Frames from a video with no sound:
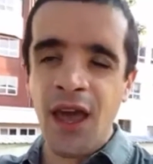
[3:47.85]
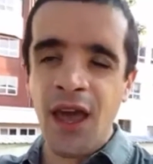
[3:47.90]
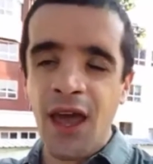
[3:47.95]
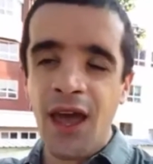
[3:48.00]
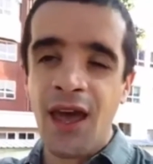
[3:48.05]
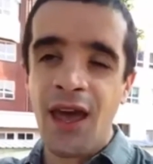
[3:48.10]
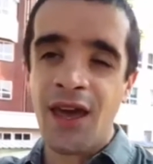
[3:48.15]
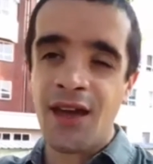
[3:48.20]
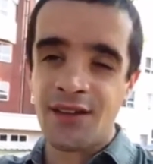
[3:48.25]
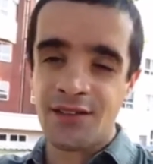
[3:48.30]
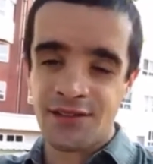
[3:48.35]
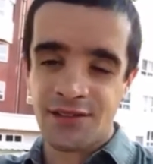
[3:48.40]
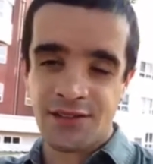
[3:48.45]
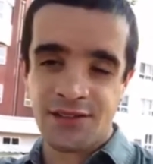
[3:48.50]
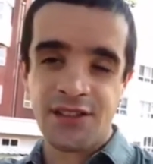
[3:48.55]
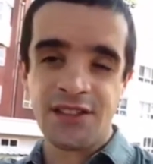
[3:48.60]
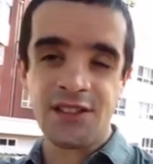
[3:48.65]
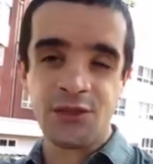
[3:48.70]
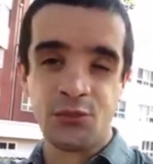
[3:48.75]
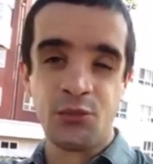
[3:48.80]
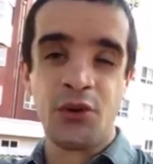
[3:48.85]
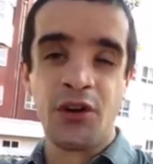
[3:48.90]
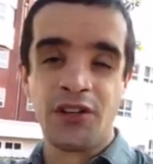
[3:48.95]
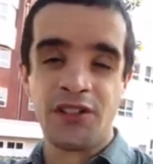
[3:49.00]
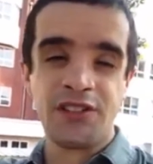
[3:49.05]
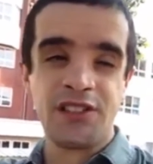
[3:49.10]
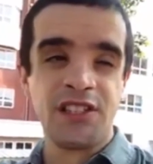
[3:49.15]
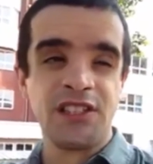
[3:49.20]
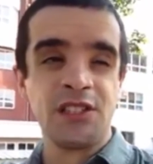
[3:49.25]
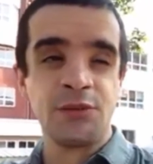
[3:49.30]
And this
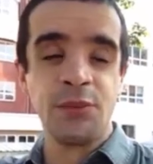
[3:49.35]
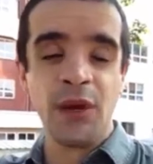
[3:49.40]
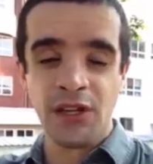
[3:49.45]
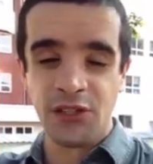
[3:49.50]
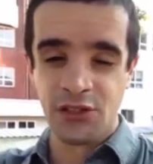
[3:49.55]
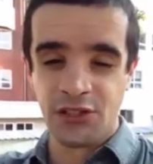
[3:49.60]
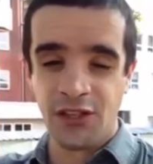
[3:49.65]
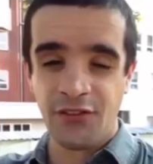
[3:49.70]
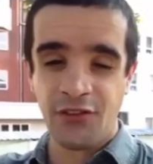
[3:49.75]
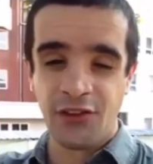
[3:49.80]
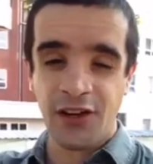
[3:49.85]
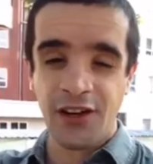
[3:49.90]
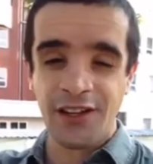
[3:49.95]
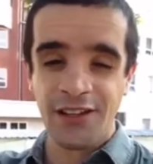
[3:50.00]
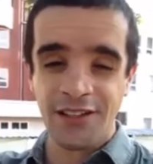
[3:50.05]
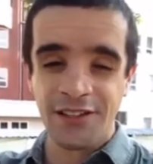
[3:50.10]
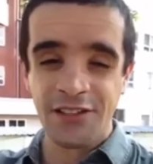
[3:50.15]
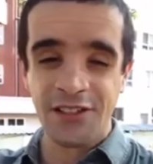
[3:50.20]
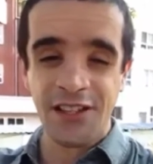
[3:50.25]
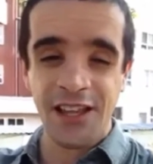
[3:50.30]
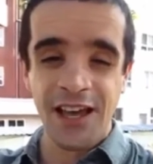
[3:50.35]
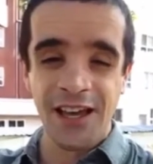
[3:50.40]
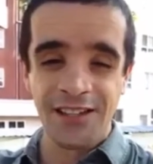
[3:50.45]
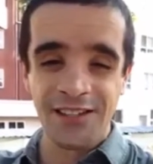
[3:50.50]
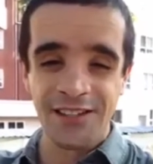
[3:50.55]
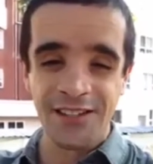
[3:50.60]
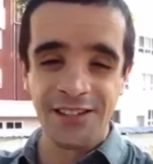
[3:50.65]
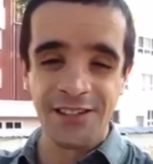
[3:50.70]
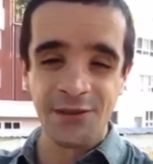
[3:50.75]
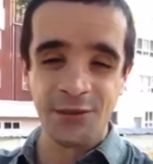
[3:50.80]
works especially for English
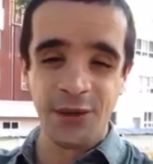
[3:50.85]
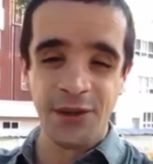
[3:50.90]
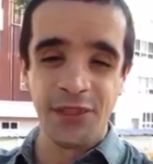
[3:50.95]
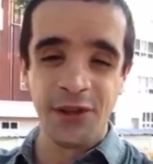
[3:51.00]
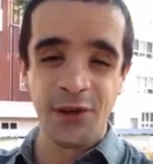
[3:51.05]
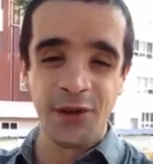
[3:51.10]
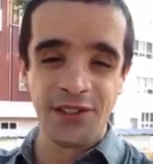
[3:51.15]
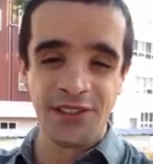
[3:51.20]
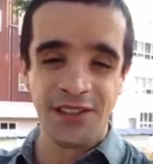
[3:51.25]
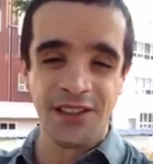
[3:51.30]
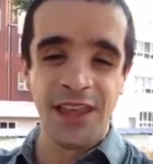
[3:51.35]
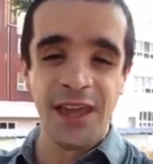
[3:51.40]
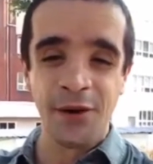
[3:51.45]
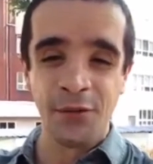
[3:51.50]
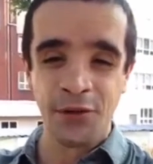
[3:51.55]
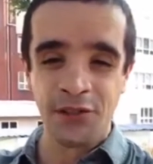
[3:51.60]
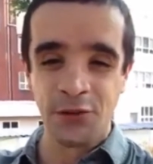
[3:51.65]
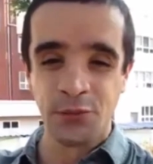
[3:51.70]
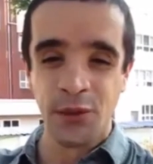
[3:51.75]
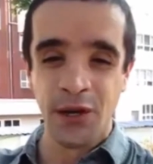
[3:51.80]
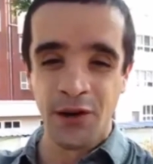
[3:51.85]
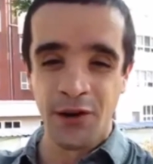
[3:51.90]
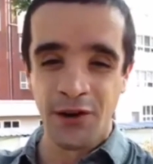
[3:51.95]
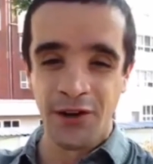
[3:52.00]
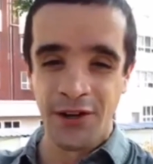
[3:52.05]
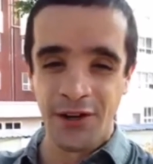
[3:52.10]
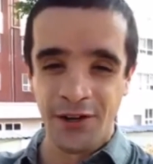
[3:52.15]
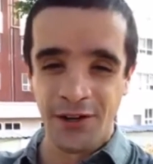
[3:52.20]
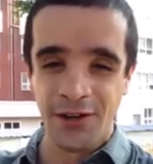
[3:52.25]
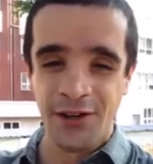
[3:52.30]
classes when there is a language
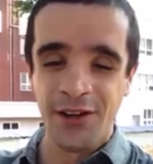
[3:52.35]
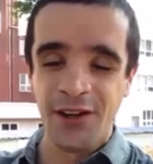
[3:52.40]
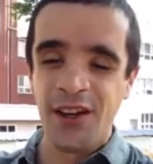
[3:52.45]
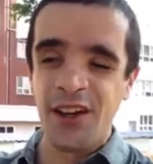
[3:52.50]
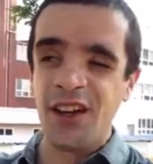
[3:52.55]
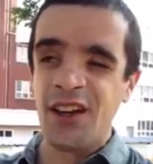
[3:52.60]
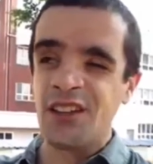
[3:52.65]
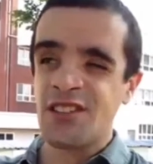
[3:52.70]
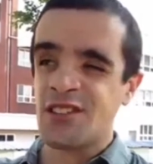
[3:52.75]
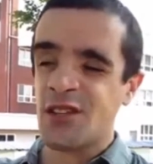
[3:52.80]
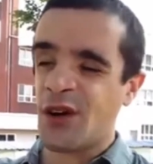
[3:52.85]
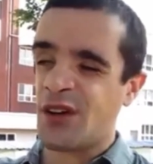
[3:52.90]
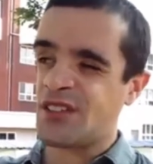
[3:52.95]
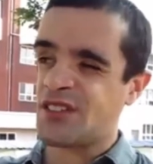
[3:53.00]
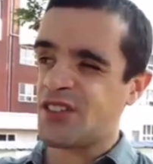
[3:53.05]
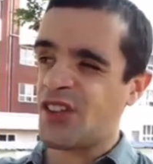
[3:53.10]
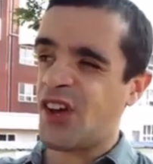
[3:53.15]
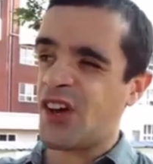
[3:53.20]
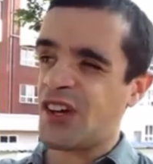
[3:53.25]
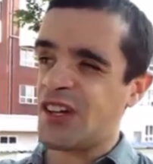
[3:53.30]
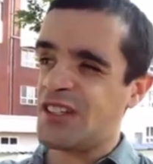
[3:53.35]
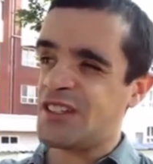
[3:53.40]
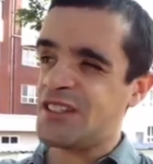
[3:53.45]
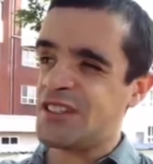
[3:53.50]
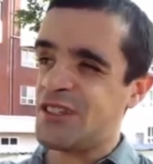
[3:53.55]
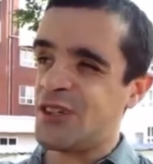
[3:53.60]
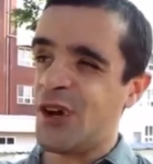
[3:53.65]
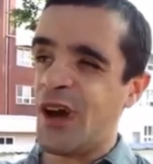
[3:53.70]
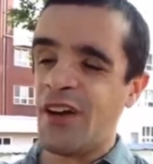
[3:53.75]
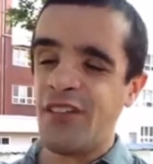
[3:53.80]
barrier. So as long as
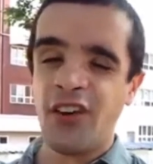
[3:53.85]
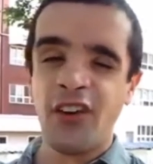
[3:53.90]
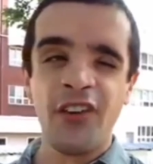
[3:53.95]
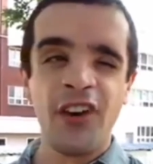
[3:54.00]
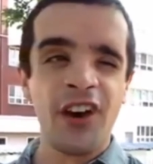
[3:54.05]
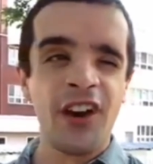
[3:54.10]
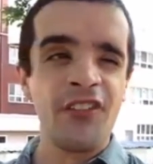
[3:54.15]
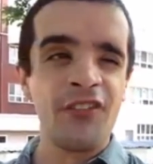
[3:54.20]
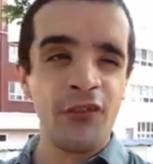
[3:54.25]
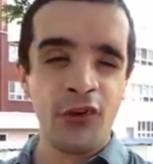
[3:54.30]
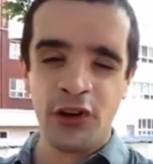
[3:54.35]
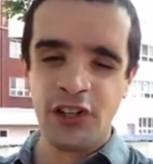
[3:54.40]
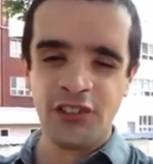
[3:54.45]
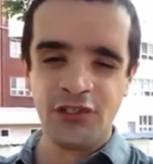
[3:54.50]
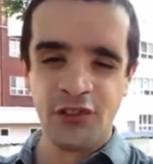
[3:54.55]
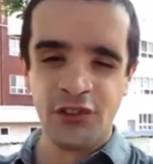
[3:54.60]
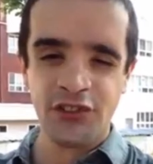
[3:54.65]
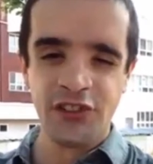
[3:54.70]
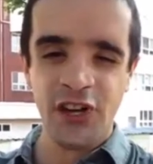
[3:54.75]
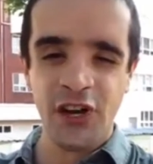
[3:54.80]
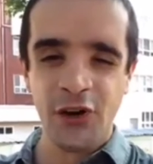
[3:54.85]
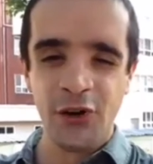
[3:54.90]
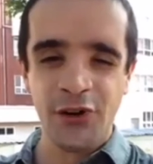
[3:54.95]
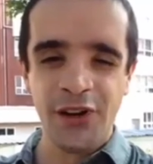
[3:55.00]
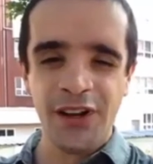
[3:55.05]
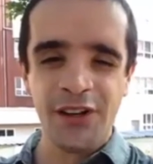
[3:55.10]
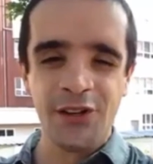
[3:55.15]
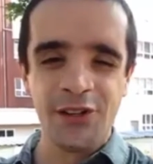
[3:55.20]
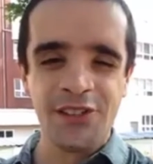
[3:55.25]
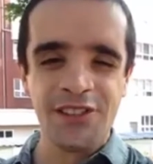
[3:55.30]
you have a very forceful
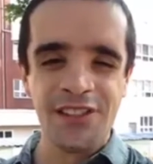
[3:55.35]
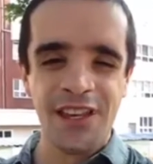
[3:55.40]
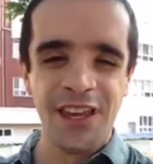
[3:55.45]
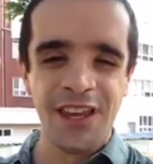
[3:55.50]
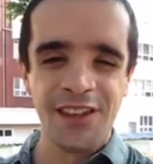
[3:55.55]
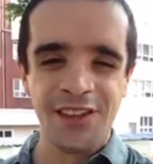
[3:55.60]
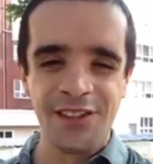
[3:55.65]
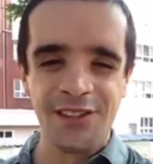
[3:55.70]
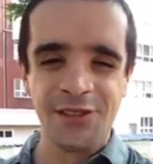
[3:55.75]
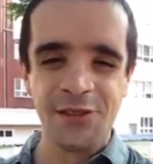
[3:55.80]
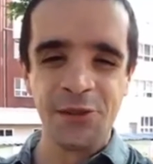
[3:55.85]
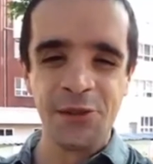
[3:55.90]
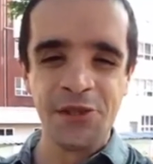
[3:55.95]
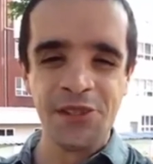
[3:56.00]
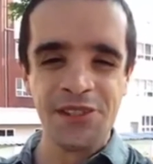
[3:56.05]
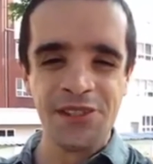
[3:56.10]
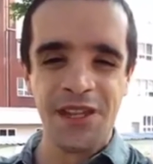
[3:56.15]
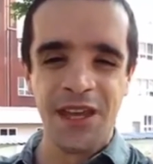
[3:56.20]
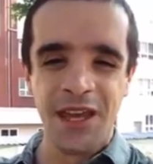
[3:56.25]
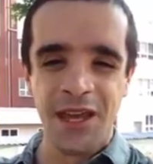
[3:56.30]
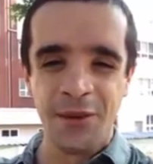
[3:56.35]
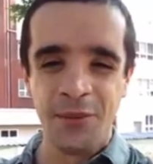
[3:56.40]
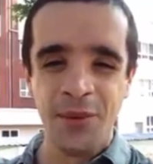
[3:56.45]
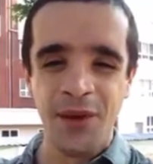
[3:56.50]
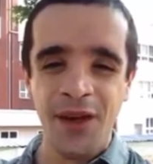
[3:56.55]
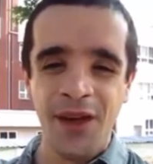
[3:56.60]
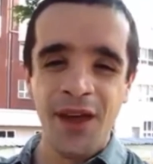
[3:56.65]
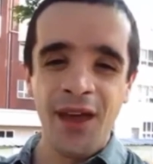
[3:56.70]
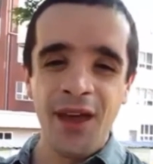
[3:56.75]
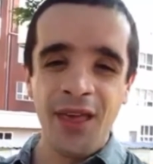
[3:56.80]
tone and you're saying the student's
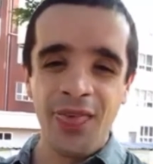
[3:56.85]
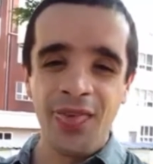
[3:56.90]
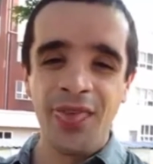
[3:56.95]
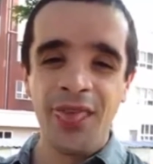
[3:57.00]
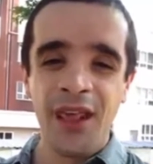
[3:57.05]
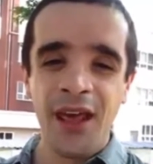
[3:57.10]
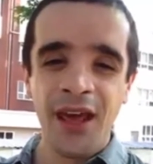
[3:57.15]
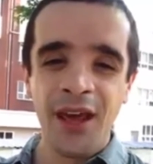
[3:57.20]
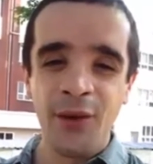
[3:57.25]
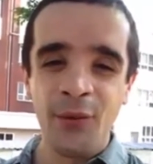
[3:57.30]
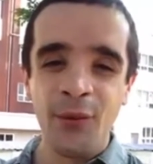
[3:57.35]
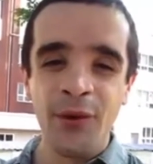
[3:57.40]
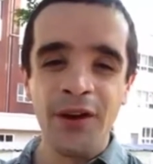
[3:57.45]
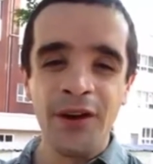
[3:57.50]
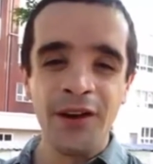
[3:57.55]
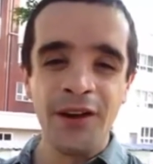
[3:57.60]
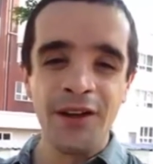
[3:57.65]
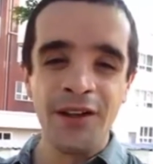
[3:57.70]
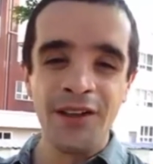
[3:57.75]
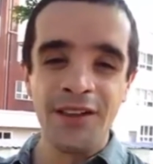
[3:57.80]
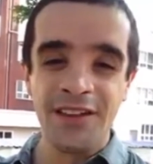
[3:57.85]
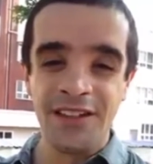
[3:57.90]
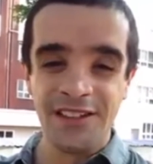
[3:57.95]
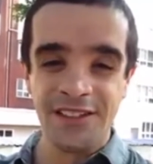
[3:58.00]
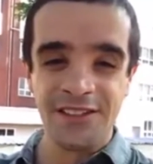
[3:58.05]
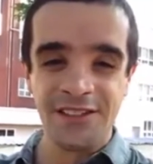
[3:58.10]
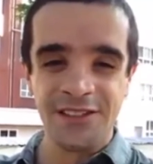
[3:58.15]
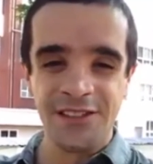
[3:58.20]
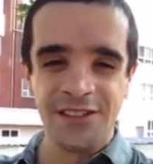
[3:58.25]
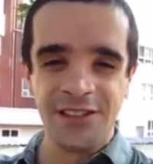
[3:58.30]
name, they will
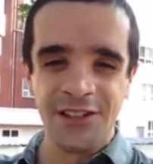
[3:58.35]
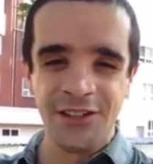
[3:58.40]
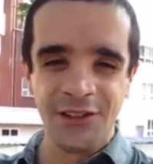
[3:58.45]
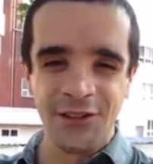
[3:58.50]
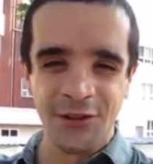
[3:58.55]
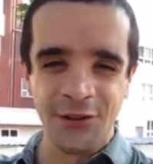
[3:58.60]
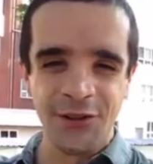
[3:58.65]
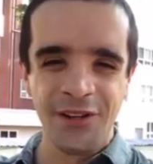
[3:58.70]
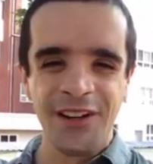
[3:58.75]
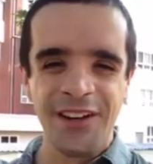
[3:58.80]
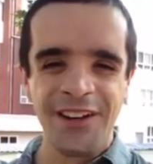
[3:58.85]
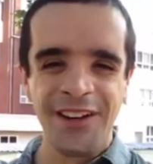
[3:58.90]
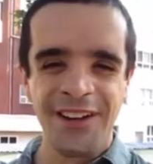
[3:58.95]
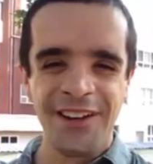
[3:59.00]
listen to you.